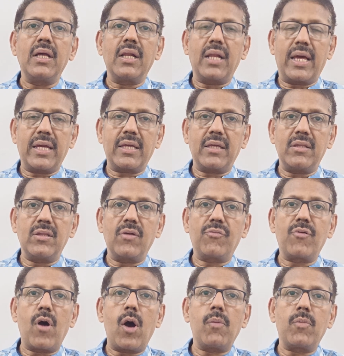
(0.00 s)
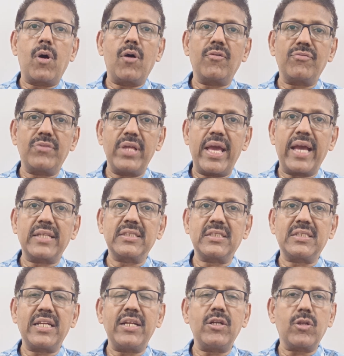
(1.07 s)
like in the form of the
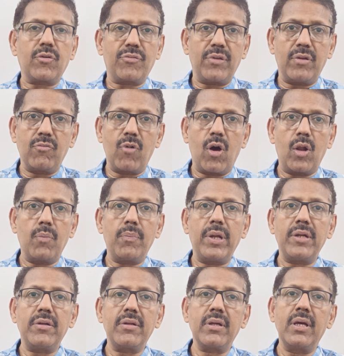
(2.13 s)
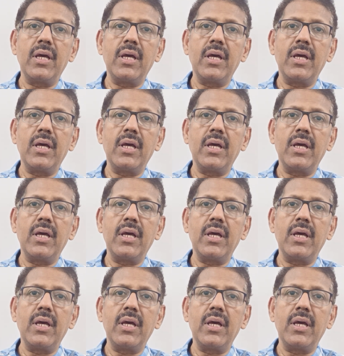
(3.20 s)
extent of involvement